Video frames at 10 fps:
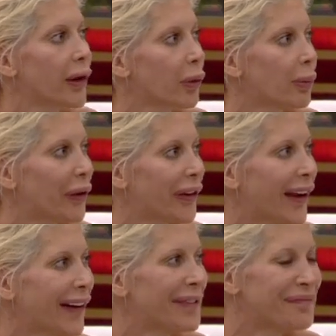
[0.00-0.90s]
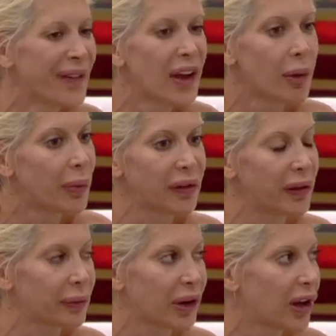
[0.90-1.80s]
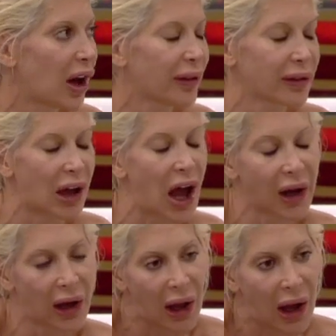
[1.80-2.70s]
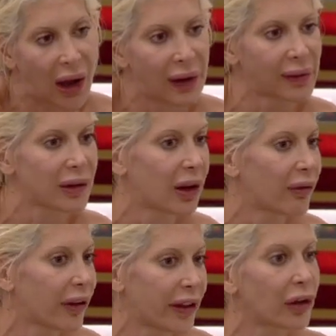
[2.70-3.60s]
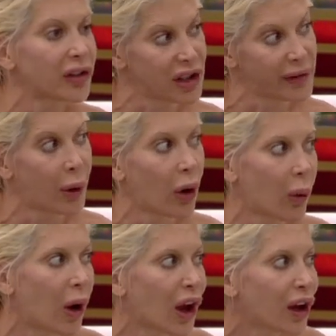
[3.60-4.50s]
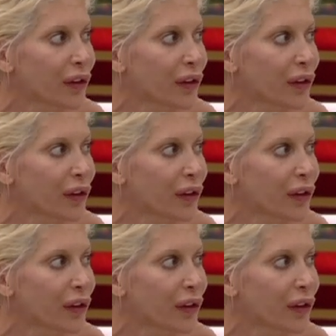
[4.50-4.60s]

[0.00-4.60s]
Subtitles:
Zero bonding. But she's really nice and high class and everything. I mean, she's more quiet.